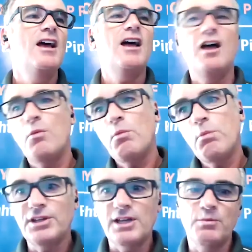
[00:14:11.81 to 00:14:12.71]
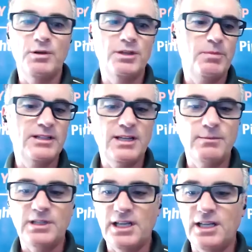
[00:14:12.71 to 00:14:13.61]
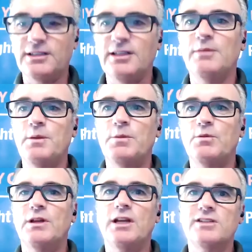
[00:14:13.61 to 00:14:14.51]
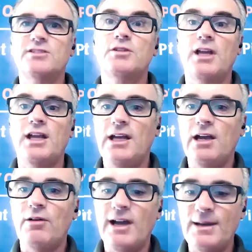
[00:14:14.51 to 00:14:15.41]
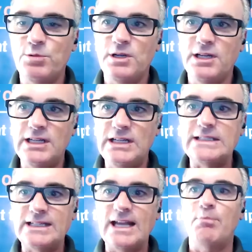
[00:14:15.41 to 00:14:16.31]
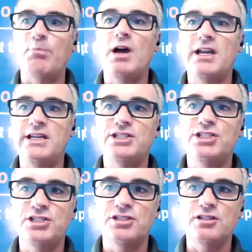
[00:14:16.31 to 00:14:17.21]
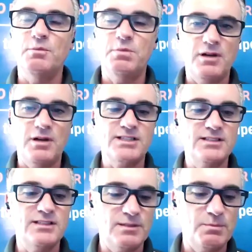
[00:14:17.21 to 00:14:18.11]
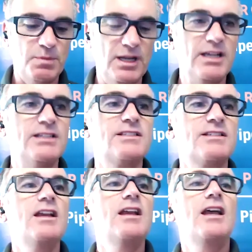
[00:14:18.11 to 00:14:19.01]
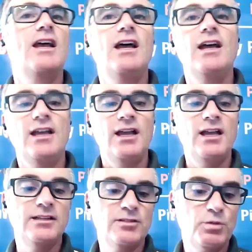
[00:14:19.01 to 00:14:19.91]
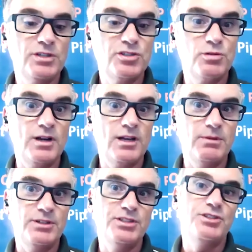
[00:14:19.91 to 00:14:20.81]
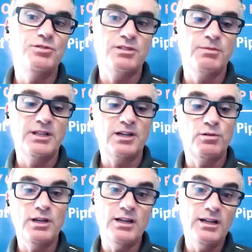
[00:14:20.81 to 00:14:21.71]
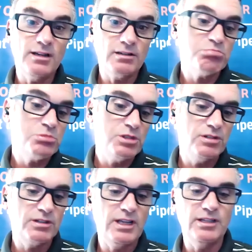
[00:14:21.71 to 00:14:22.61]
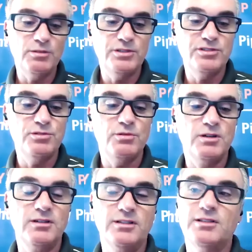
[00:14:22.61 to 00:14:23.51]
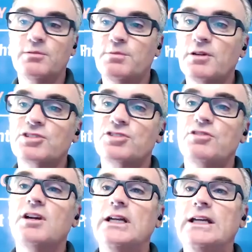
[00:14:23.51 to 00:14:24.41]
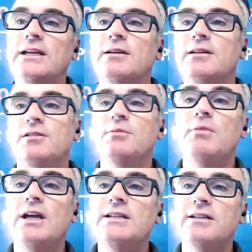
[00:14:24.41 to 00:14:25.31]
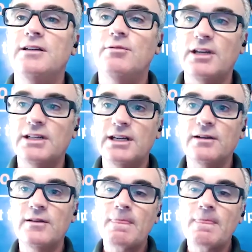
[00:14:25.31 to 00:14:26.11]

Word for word: Uh, but then when the pandemic hit, then people realized, okay, now I really need to get my digital processes in place uh, and the ones who were able to do some of that quickly are doing okay. The ones who weren't are, are struggling, you know, mightily right now.